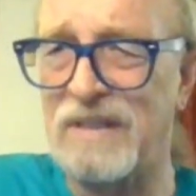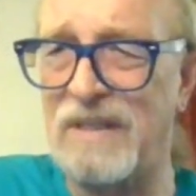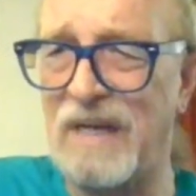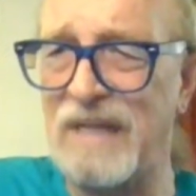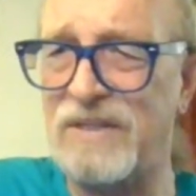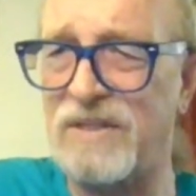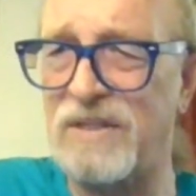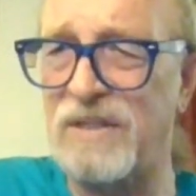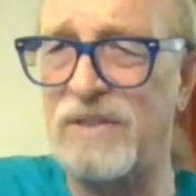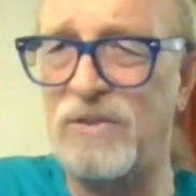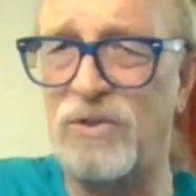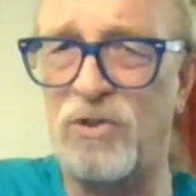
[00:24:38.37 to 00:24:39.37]
nice
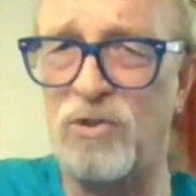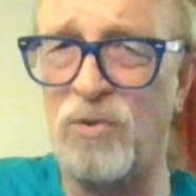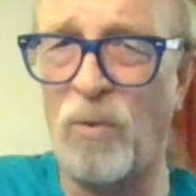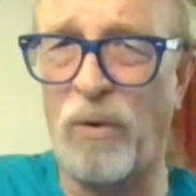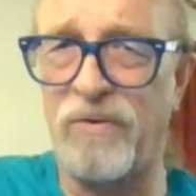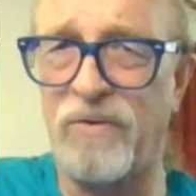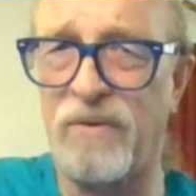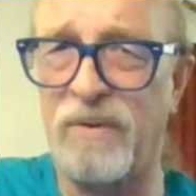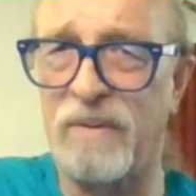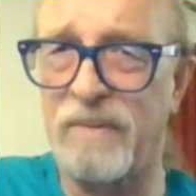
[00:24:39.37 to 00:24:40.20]
and short.